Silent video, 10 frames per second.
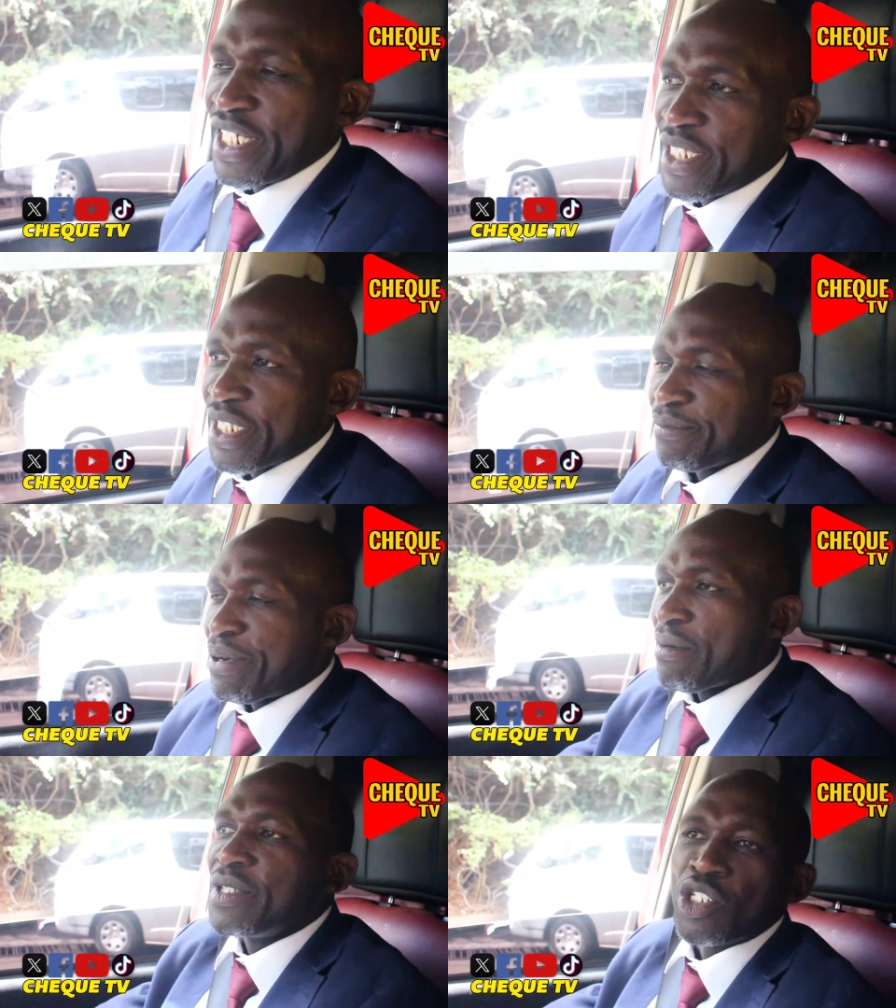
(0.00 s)
in the
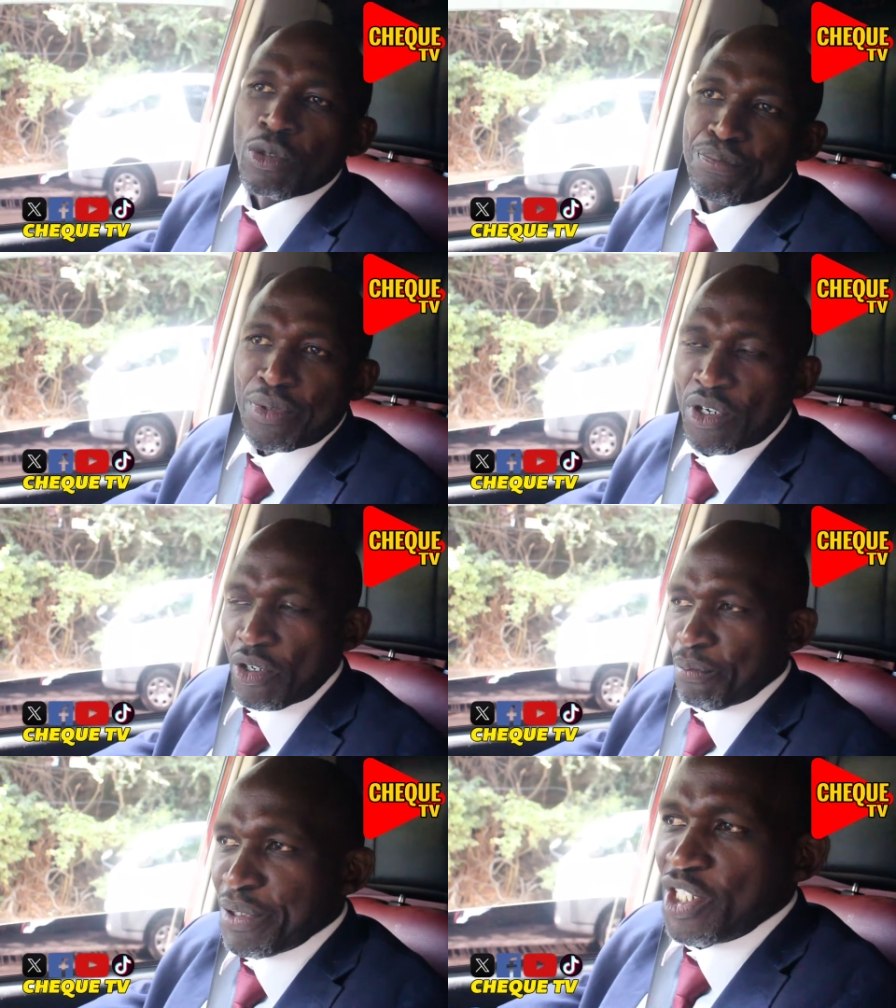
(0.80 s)
public
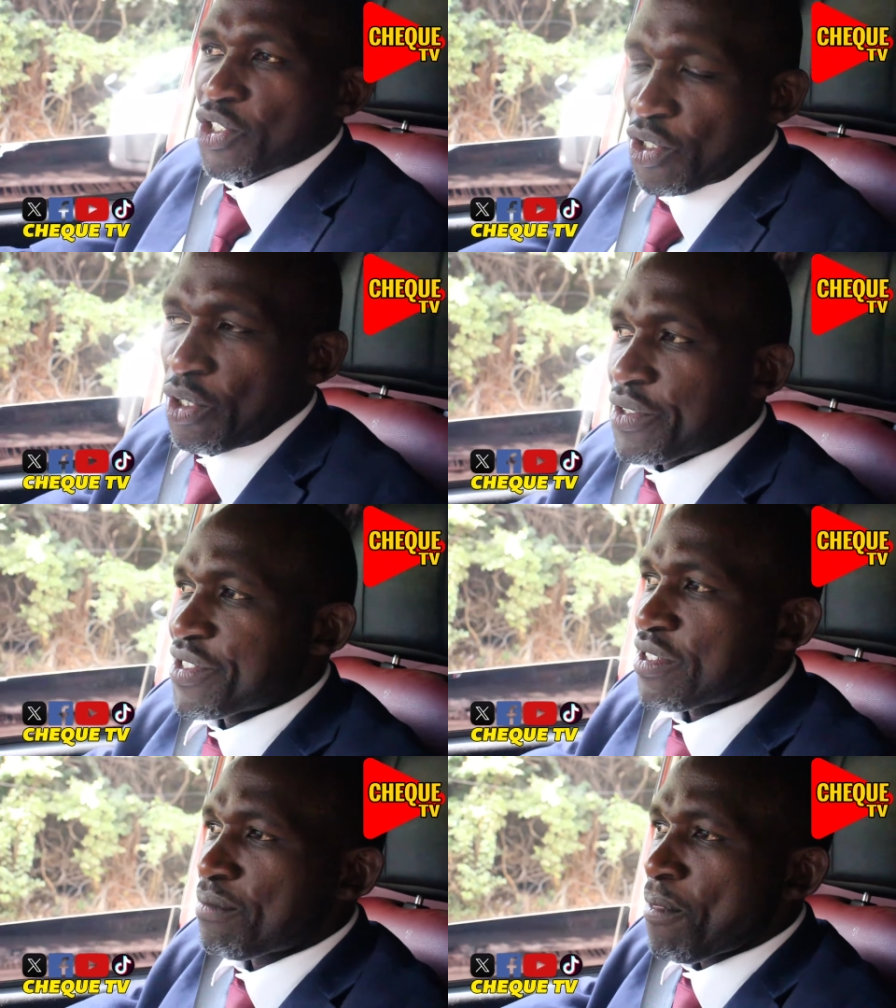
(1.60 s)
opinion court,